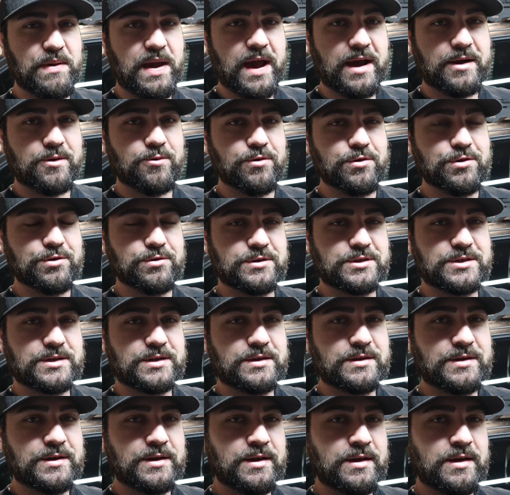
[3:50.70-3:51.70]

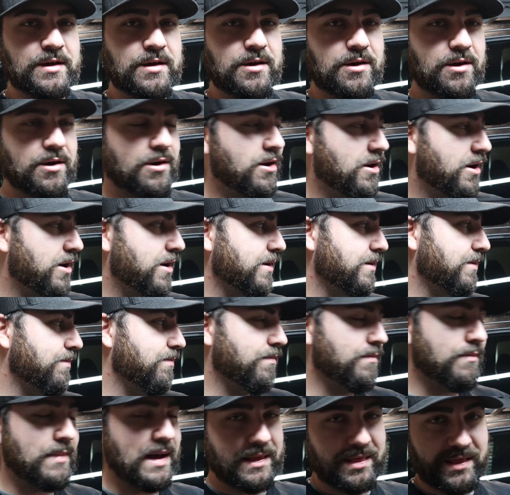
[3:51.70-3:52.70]
backwards
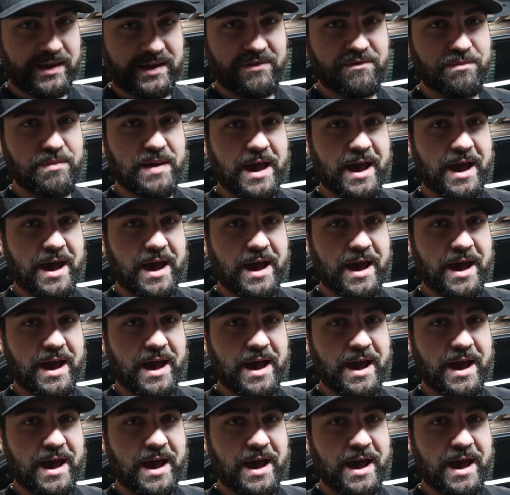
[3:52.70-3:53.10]
on my leaf